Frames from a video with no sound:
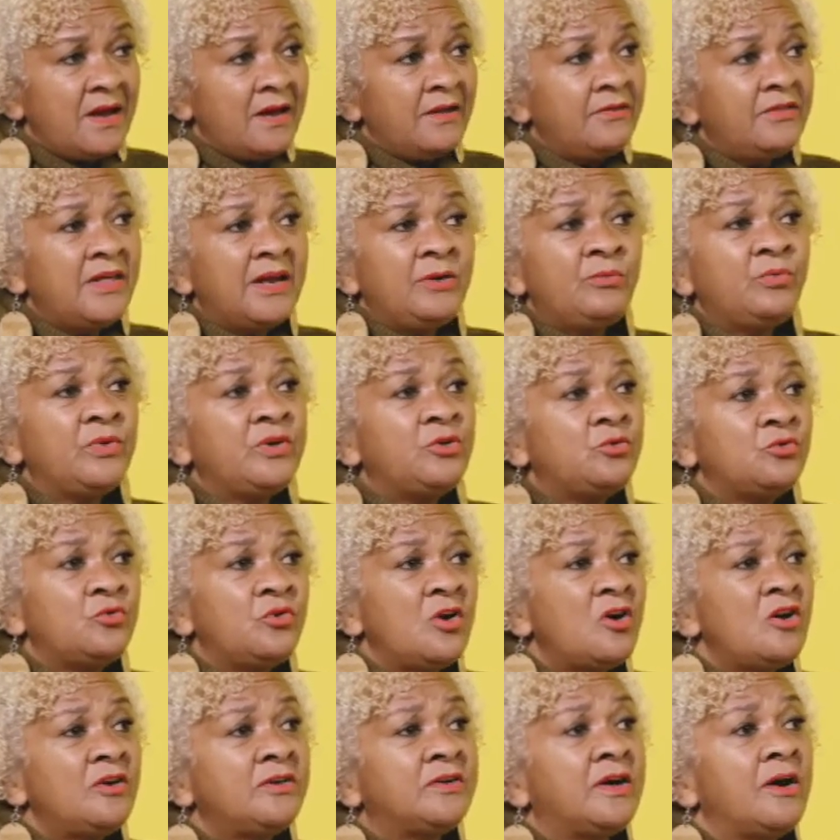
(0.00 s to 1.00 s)
that we do
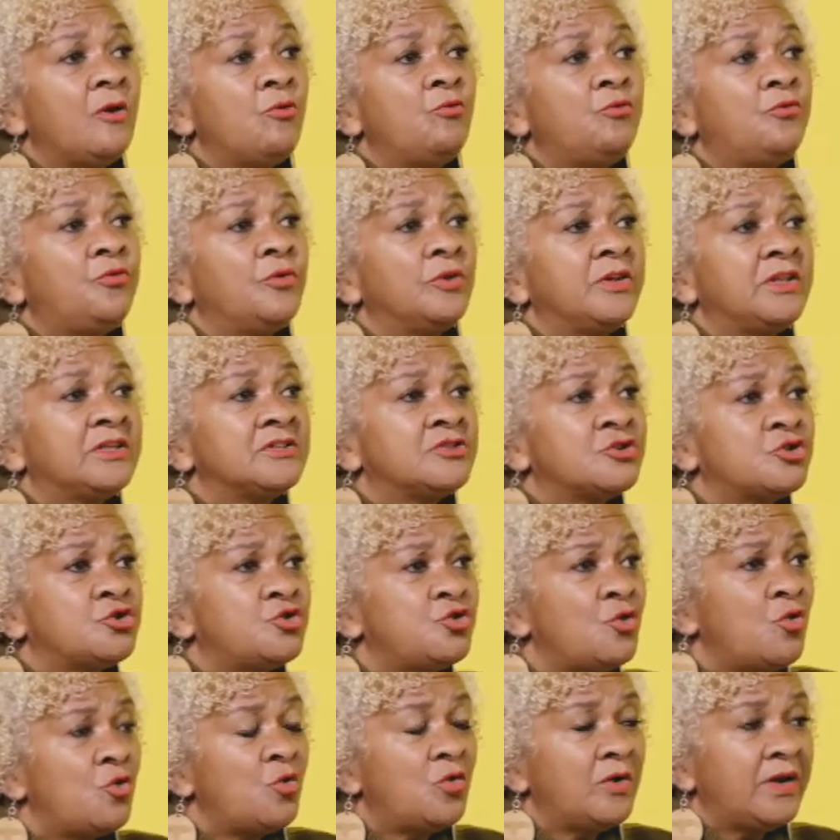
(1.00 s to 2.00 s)
not go for the
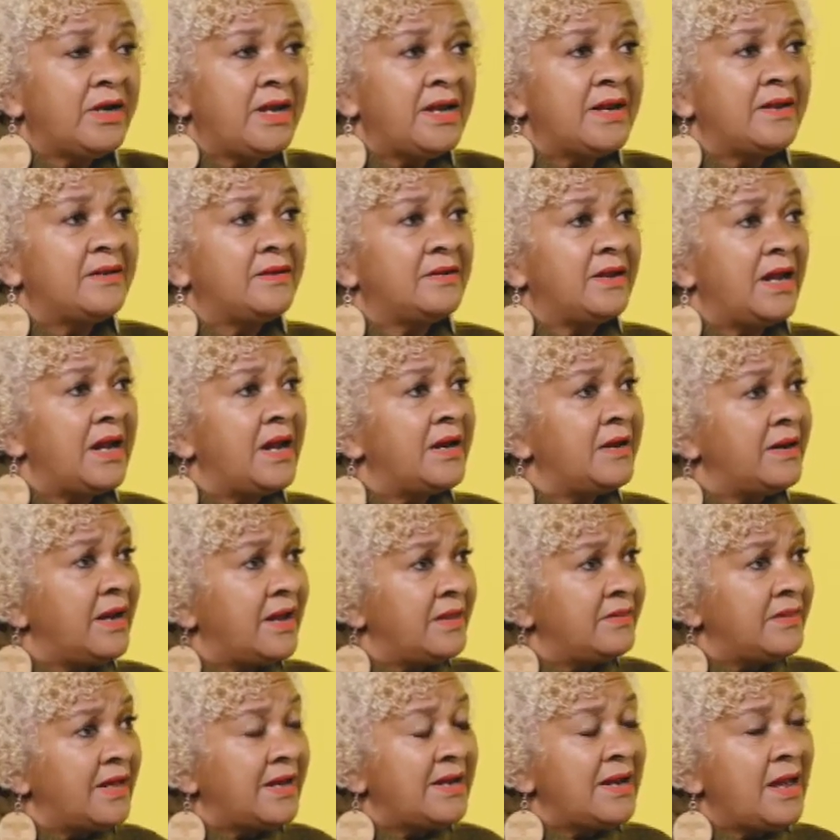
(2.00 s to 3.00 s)
story and
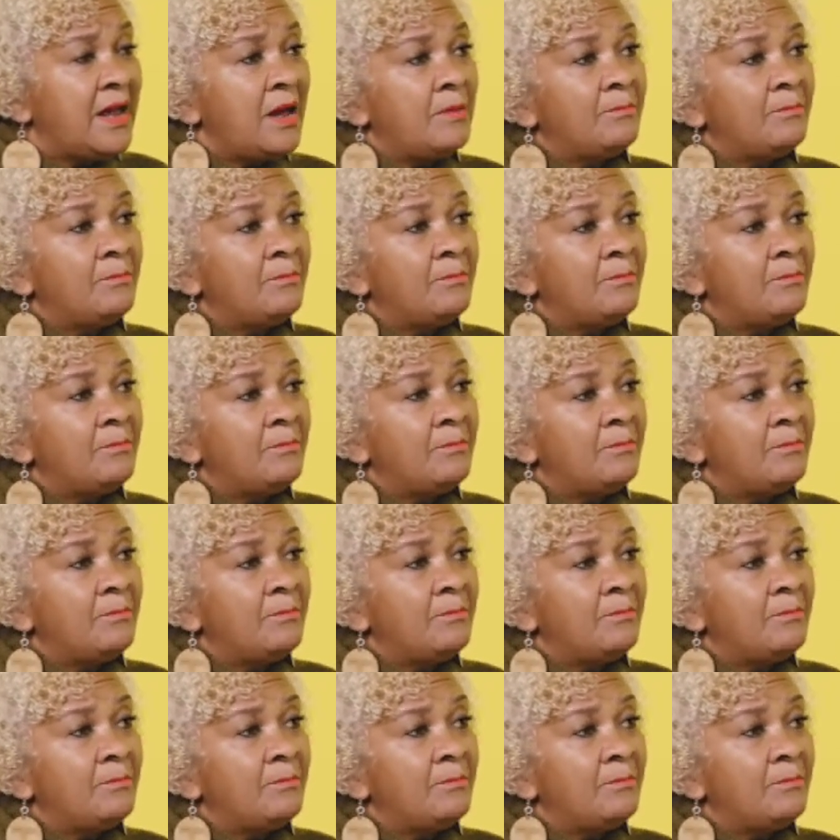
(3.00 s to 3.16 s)
that,